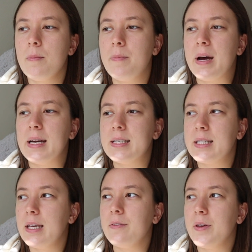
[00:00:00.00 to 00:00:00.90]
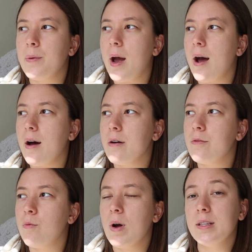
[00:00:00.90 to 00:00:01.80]
but if you
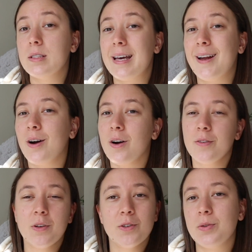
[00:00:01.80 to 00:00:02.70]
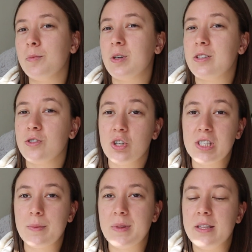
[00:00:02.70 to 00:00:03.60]
have ones that, or if you're doing research on
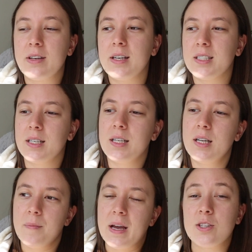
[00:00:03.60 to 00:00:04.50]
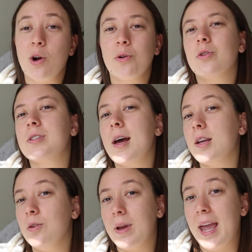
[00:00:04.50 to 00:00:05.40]
something that has articles
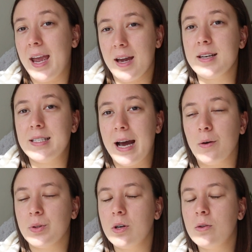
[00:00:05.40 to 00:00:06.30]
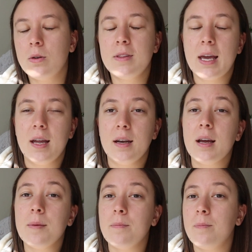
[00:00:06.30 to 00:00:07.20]
that you can't download,
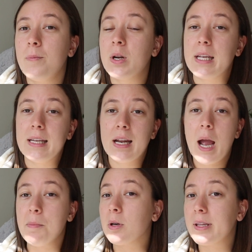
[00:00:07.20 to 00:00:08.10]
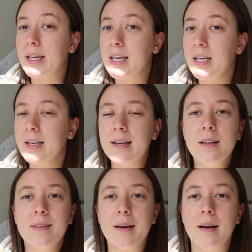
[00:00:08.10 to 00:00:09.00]
then putting hyperlinking
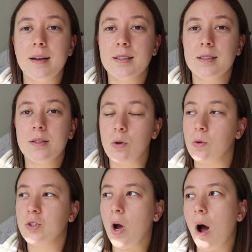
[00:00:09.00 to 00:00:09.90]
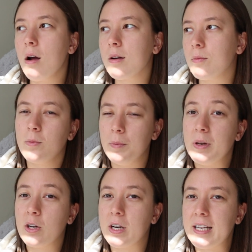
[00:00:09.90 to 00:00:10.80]
in that Google Doc would be
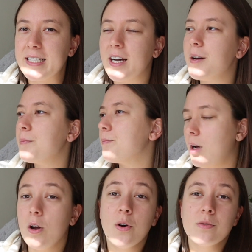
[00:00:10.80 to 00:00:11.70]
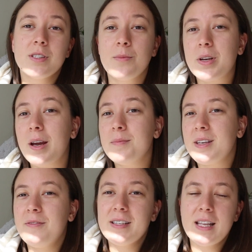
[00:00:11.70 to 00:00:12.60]
a good idea. Oh, sometimes
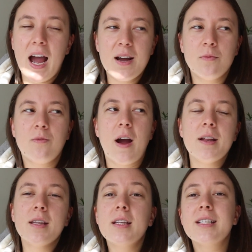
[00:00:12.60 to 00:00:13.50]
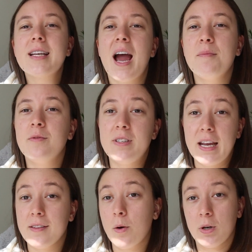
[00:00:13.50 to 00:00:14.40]
if it's, find like the time of
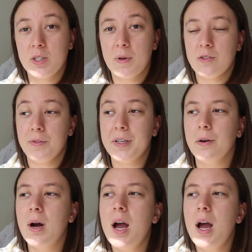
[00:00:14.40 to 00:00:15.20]
day that works best for you.